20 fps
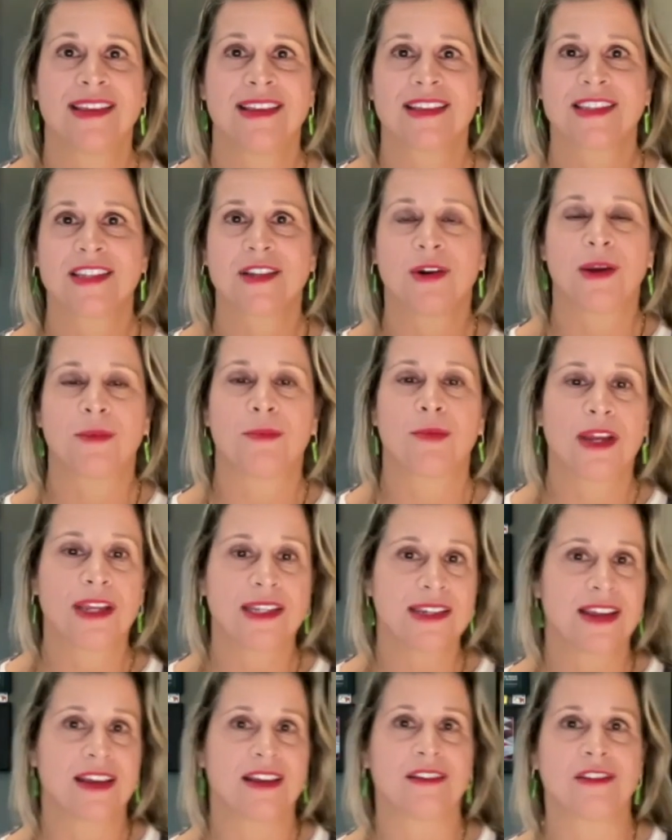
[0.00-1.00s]
So I break
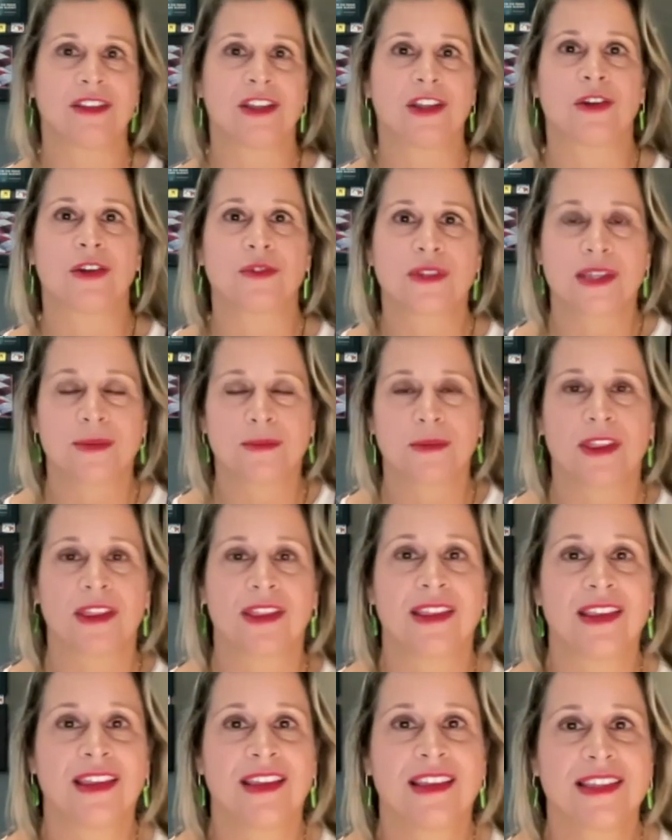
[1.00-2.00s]
down, you know, some of the
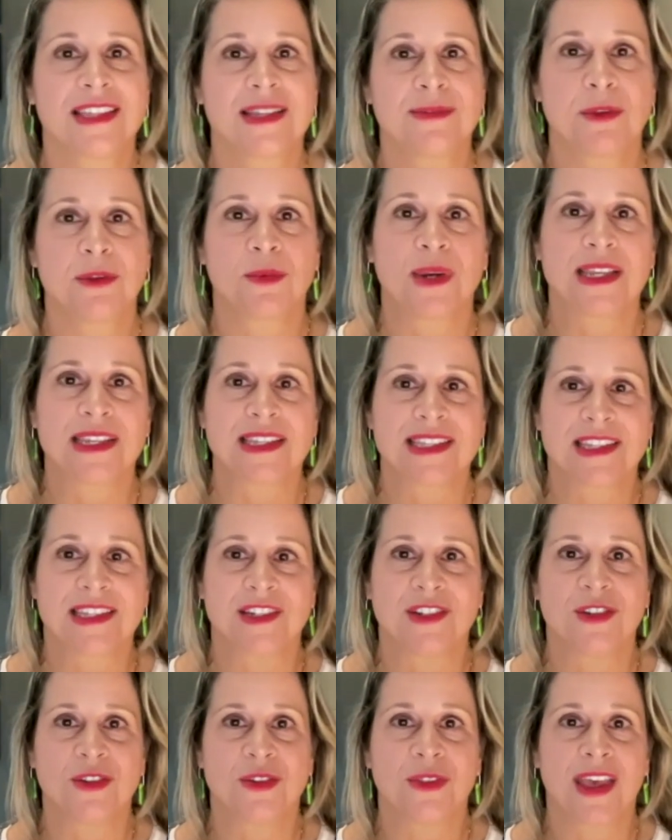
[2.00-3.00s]
some of the ways to
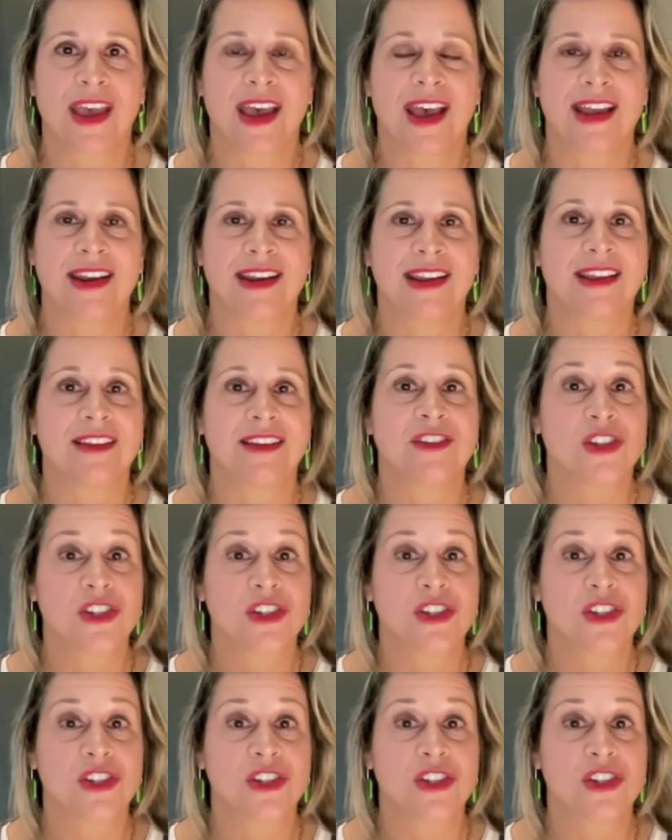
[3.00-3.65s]
do that and